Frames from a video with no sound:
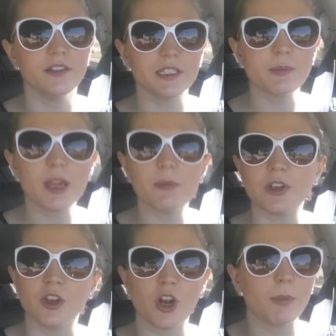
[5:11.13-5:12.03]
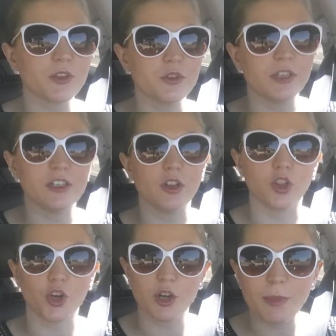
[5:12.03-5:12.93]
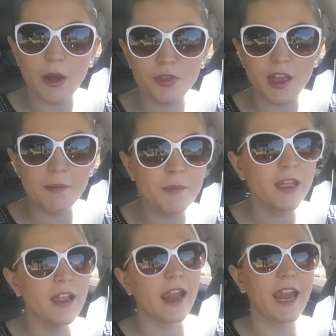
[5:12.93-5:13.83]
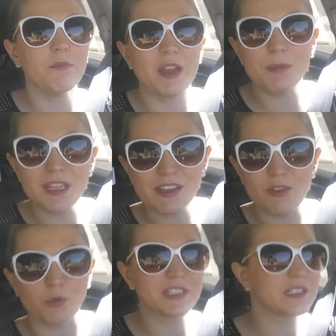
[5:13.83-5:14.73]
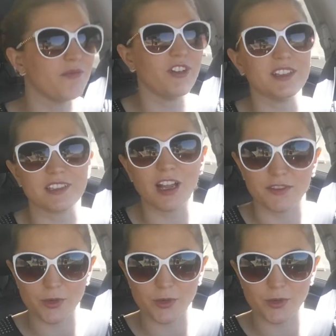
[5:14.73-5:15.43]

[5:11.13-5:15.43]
This might be a good opportunity to learn about them and maybe even win some fun stuff.